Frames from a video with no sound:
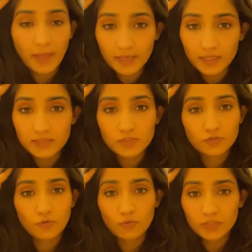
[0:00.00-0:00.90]
penance,
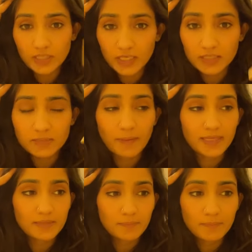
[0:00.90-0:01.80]
your own guilt,
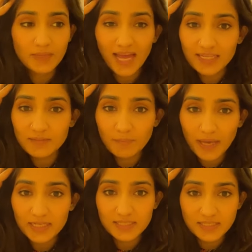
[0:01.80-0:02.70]
by
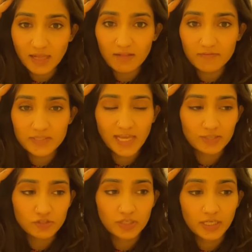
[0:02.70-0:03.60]
itself is
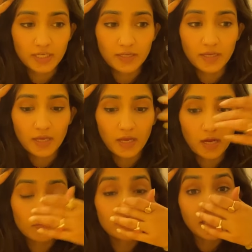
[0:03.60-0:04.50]
actually
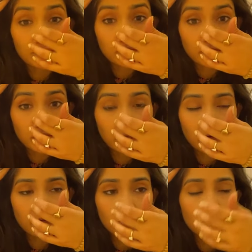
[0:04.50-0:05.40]
a redemption
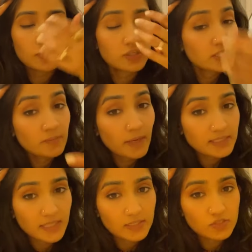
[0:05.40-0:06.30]
enough, So it didn't make
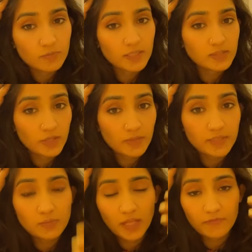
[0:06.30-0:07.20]
sense to me. So
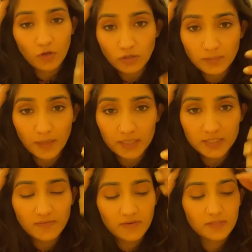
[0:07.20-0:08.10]
anyways, well, I thought about
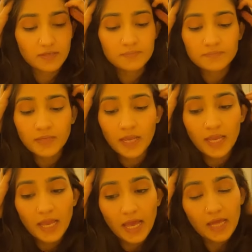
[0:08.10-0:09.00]
this further.
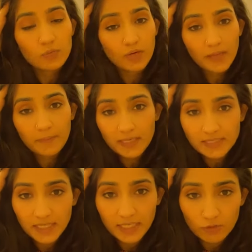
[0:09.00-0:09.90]
And what I
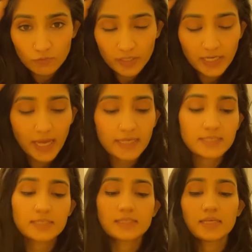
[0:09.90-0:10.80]
basically
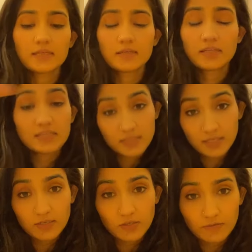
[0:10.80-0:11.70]
realized is that this
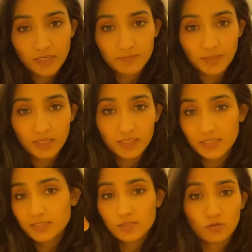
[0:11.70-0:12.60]
theory of karma
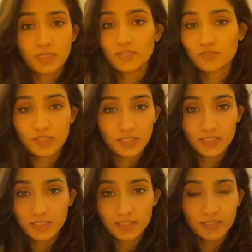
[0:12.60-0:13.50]
is not
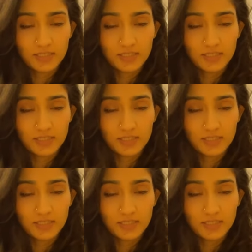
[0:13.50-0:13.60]
accurate